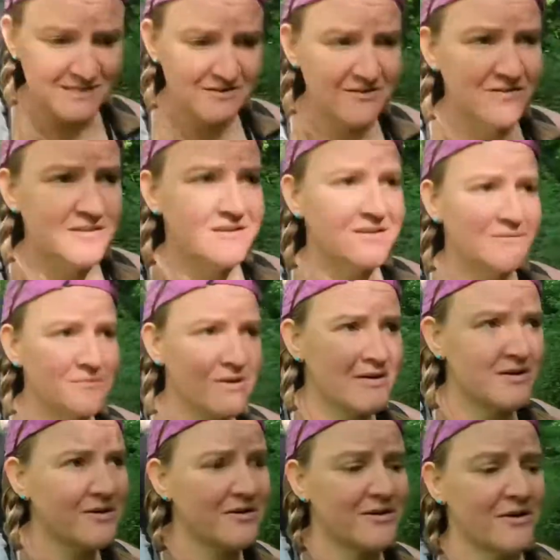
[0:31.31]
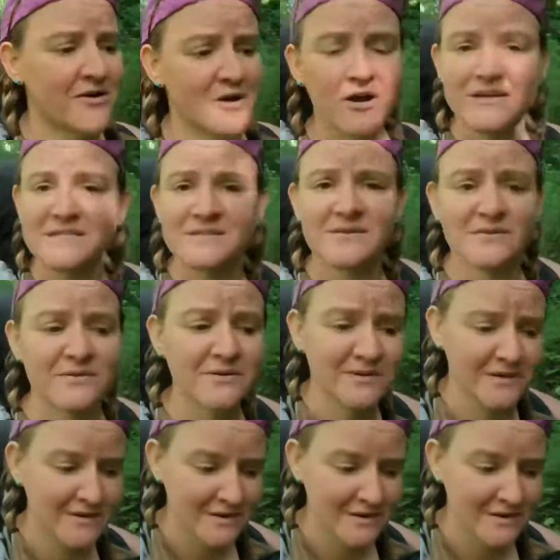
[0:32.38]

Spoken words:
Sale and them are also